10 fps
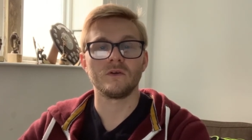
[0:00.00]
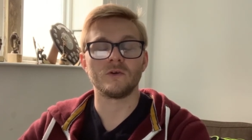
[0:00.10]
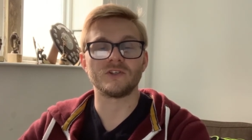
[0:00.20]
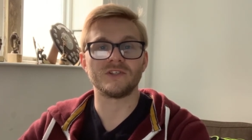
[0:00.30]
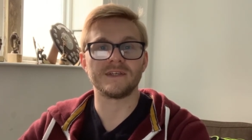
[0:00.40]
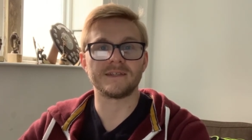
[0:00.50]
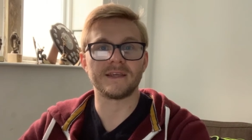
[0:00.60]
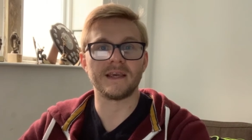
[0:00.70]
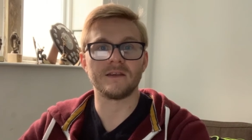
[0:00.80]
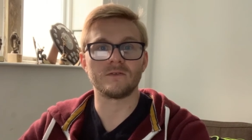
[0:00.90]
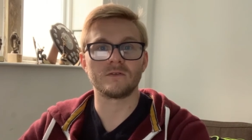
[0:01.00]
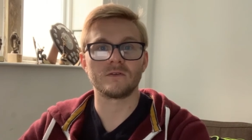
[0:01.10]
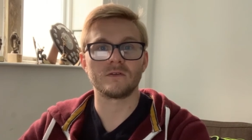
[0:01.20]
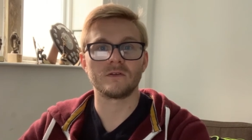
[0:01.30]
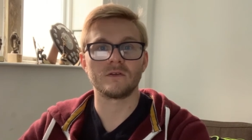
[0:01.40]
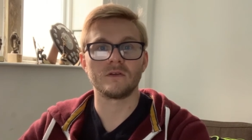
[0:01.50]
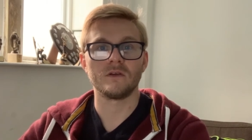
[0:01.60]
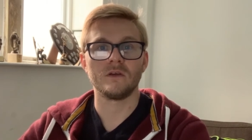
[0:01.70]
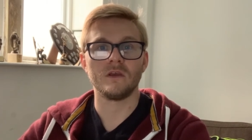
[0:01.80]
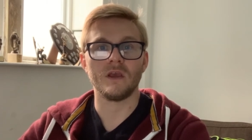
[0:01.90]
Question six again.
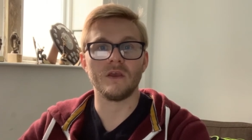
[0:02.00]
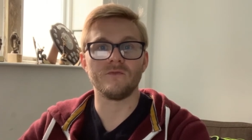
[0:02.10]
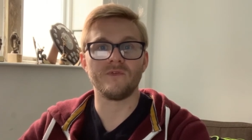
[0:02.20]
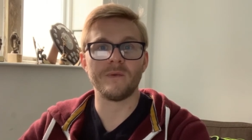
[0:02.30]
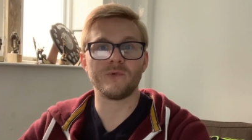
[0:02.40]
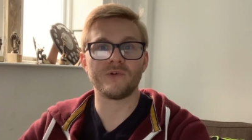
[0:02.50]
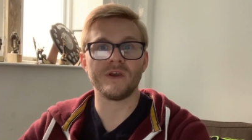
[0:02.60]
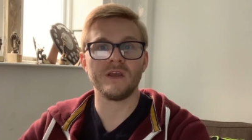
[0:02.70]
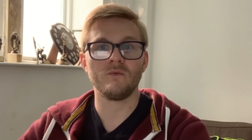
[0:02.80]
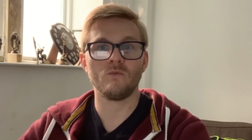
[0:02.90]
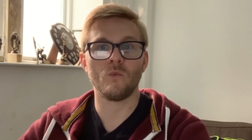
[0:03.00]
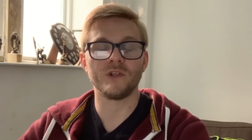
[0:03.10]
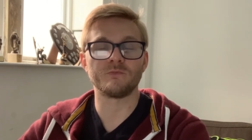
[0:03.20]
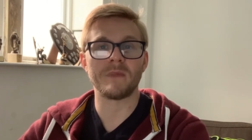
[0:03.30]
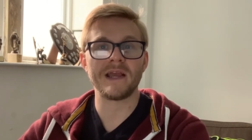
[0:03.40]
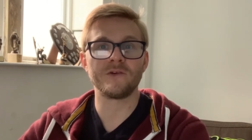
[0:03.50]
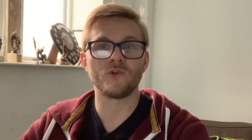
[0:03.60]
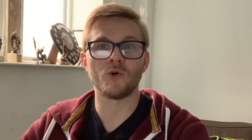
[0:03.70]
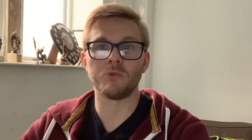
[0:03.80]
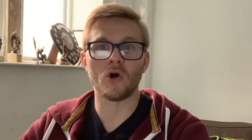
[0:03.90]
In February, which
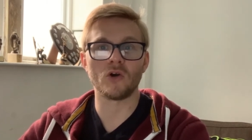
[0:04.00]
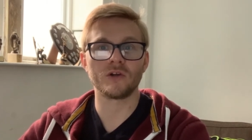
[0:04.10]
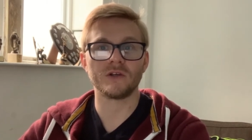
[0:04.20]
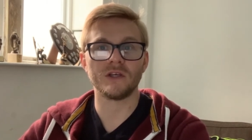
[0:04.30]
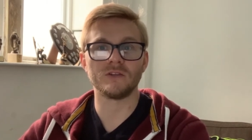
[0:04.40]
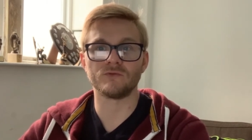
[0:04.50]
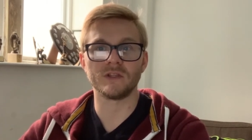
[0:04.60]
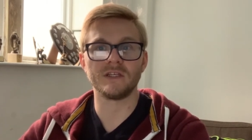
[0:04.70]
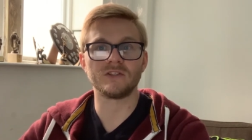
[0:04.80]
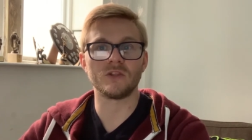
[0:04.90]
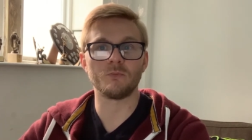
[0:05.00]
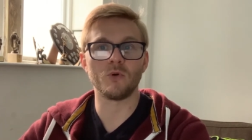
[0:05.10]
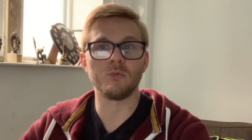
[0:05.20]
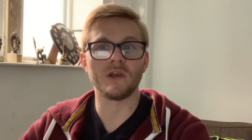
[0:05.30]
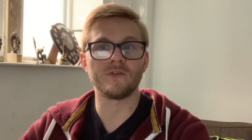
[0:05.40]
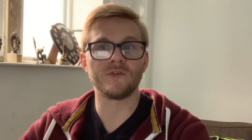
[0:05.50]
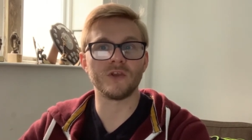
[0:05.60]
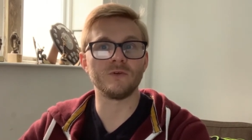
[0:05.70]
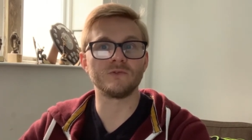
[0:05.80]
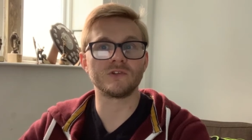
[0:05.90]
microblog is released to the public for
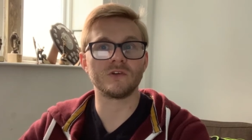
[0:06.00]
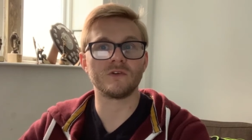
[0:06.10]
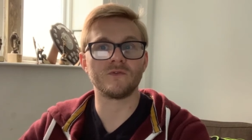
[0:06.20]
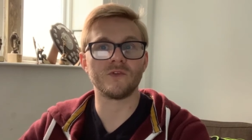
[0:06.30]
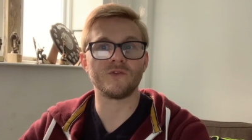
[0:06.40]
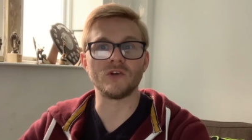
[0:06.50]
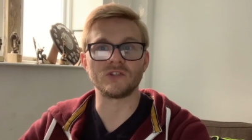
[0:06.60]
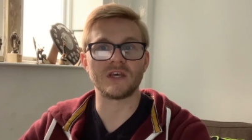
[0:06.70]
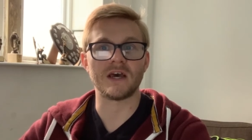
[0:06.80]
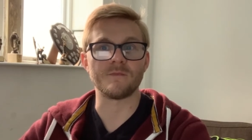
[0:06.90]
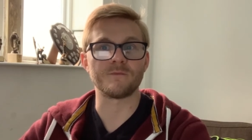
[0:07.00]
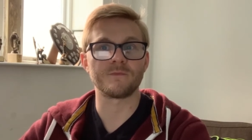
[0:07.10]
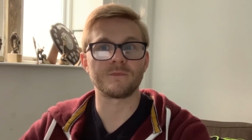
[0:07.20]
use for the first time?